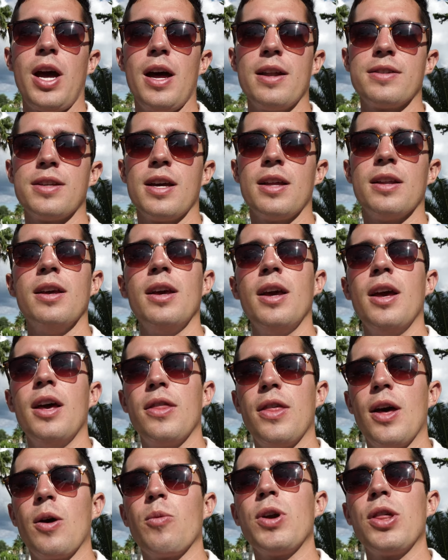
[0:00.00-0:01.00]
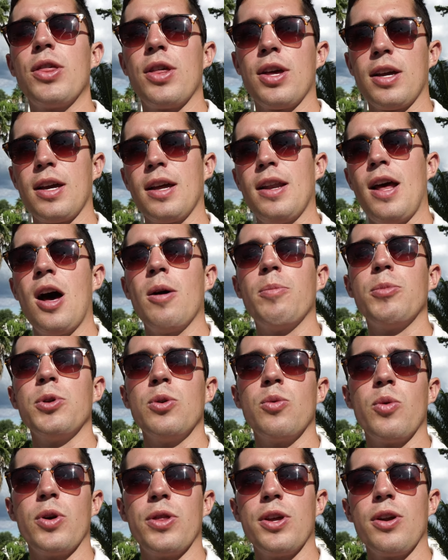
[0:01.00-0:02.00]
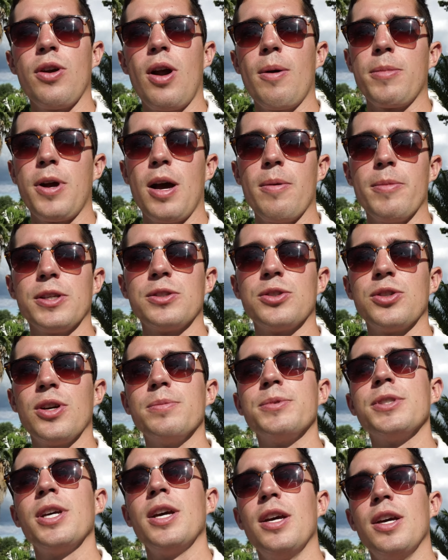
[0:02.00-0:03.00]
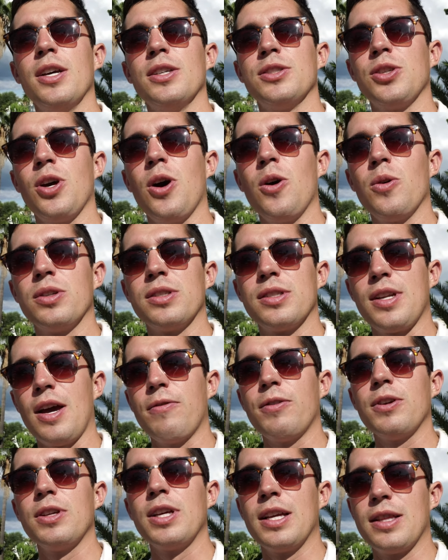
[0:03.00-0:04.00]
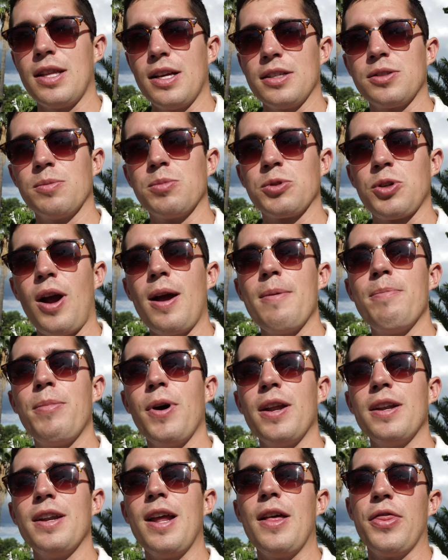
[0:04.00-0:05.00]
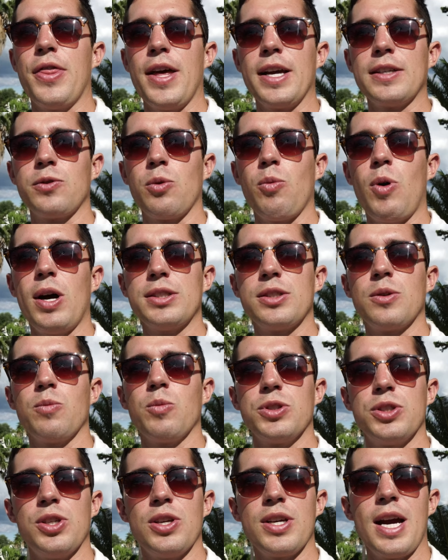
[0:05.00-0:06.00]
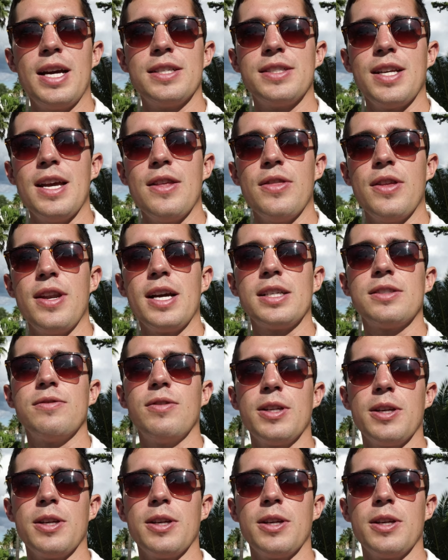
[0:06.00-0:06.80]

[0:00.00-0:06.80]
content that we think can help you with your upcoming trips. So definitely hit that subscribe button, and thanks for watching. We'll see you guys in the next